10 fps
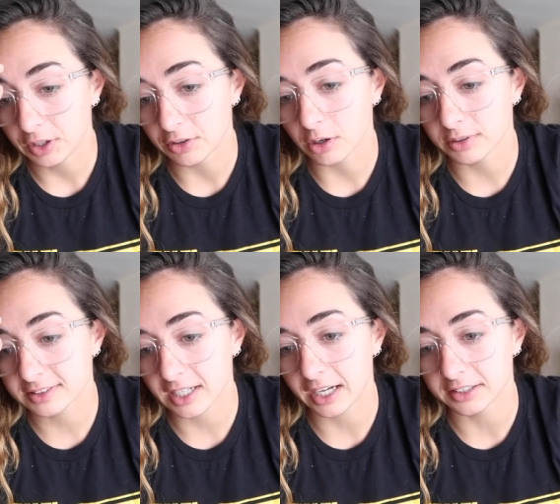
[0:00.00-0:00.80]
You know,
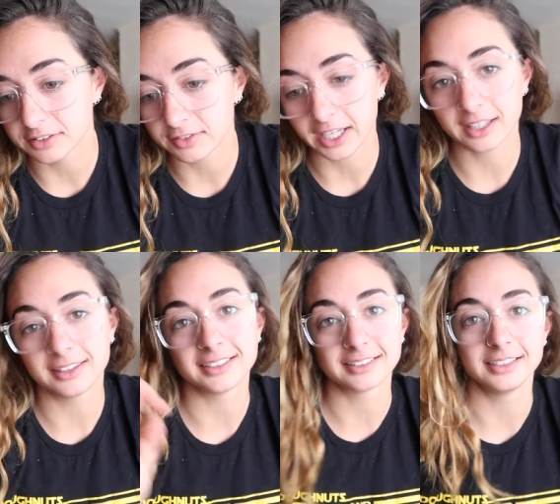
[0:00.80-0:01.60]
it's kind of like
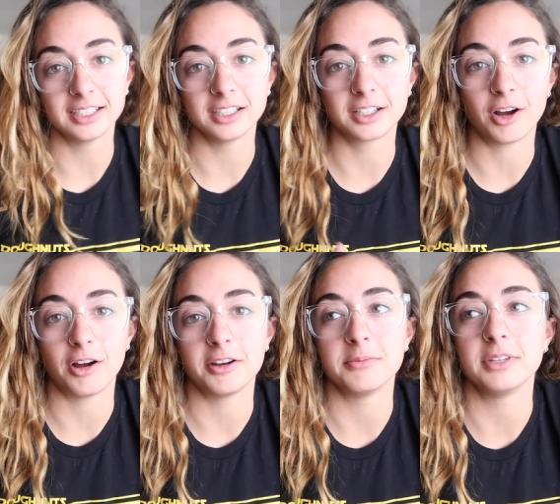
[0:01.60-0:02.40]
this gig
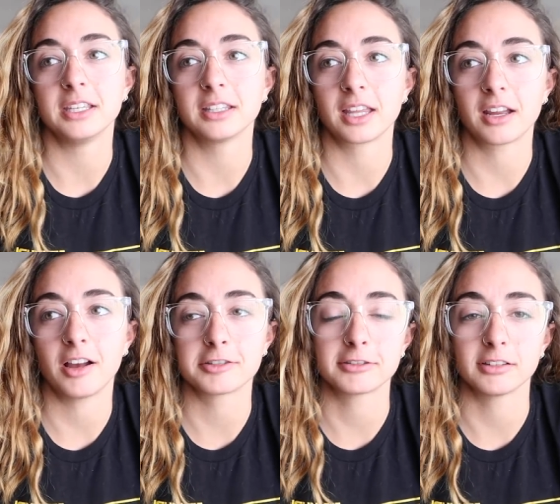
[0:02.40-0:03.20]
economy, like
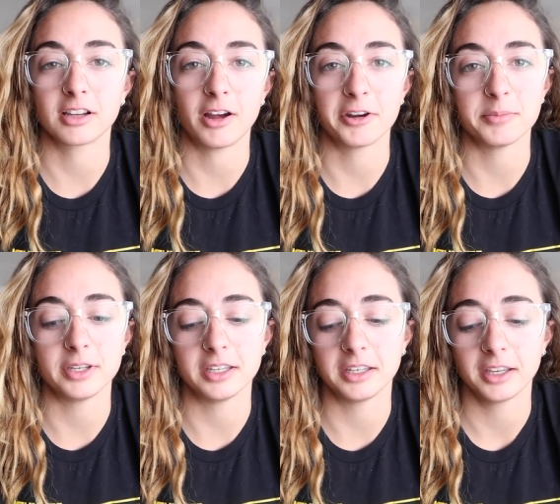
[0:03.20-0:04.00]
hustle
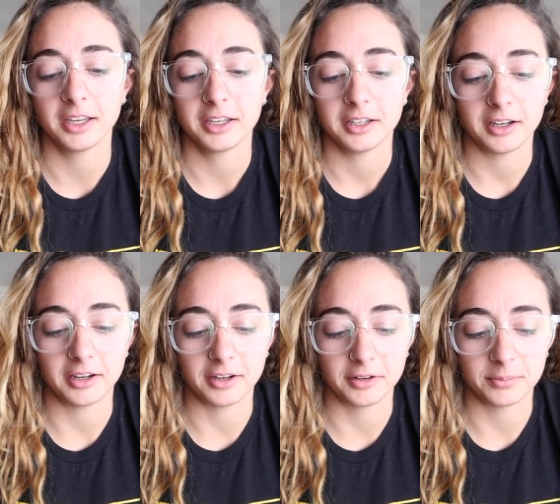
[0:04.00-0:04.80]
economy,
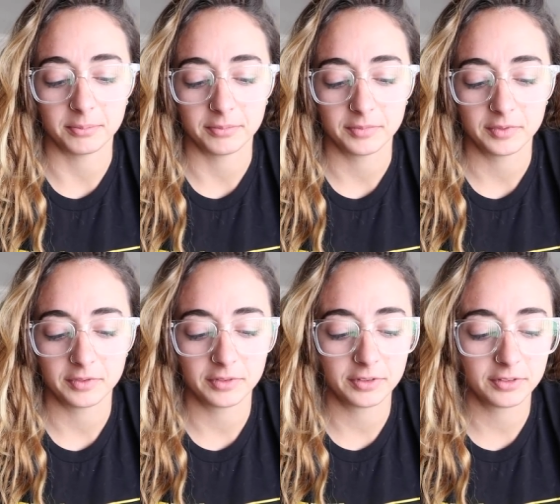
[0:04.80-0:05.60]
um,
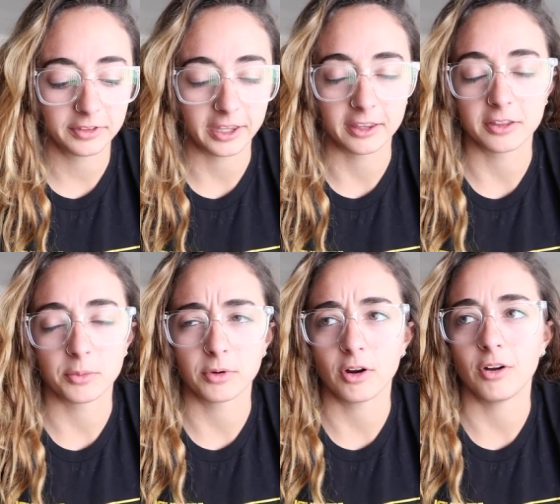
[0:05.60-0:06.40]
thing
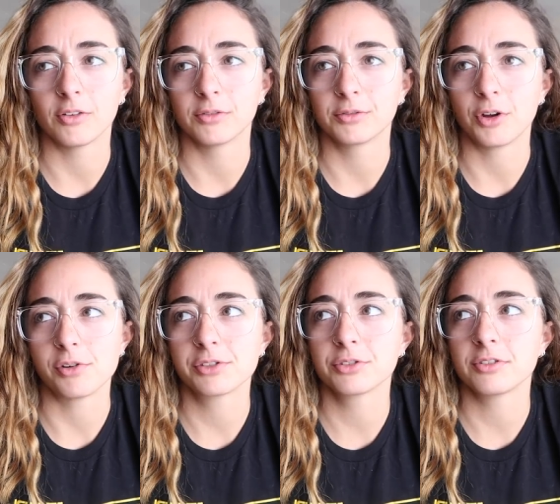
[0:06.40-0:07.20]
that we're all
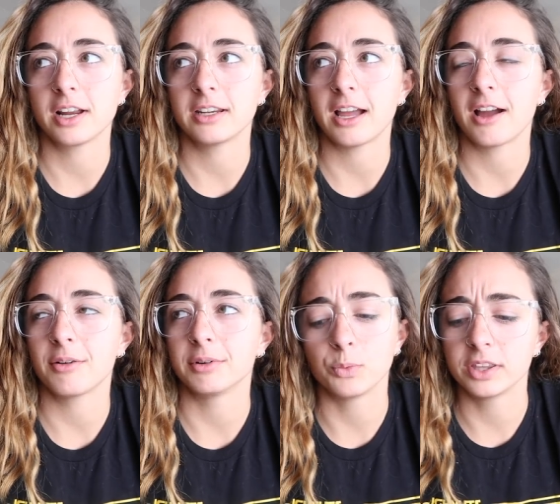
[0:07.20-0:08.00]
going through right
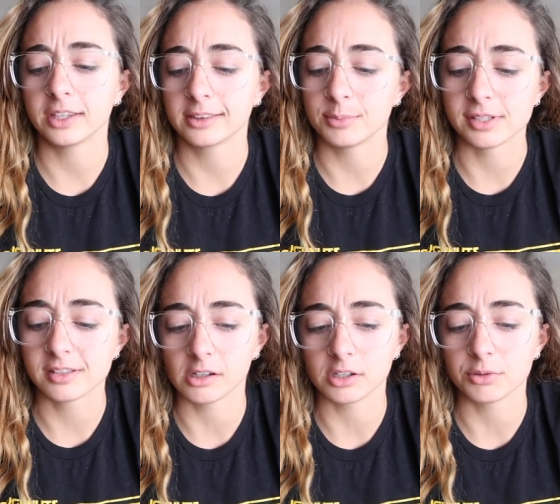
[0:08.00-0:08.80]
now, and we think the
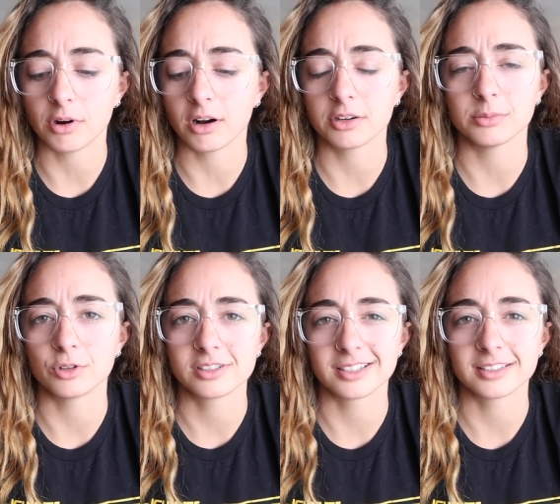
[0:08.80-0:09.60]
busier you are, the
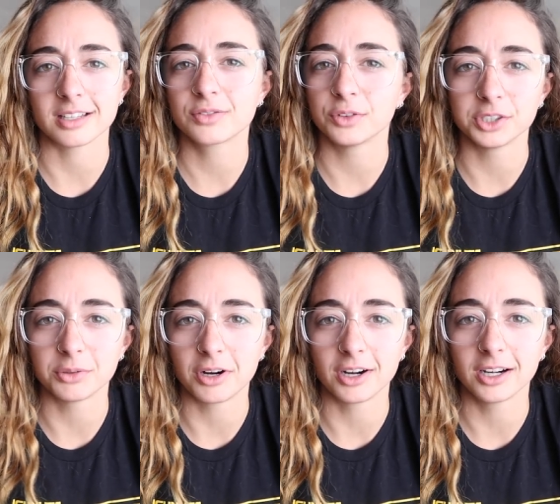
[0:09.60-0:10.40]
more successful
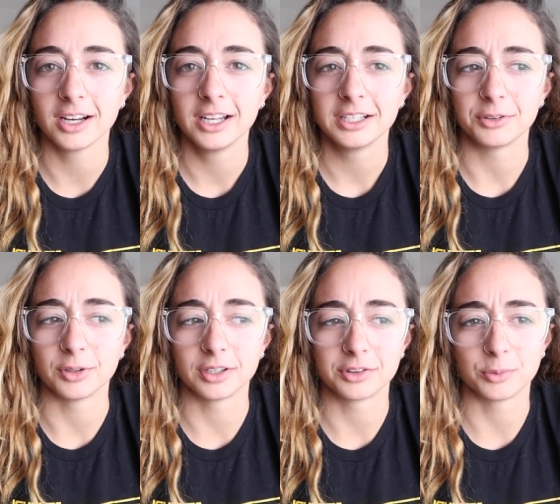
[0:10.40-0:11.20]
you are,
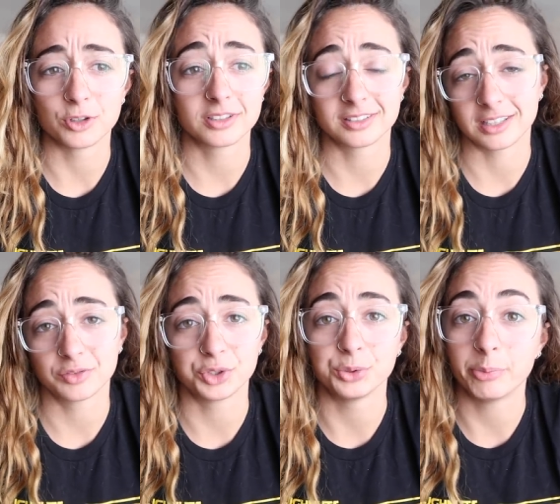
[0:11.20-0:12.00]
or the more
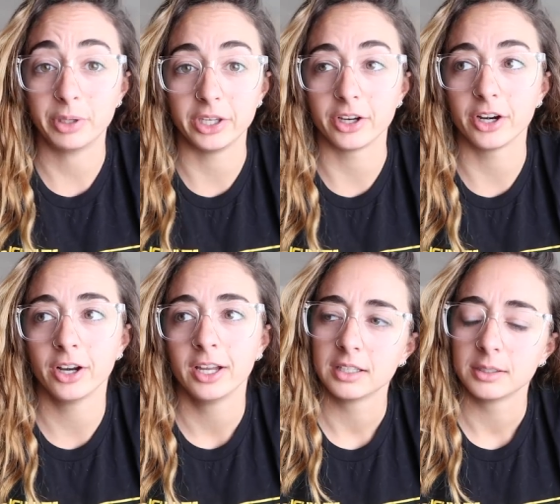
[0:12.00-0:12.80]
successful you appear.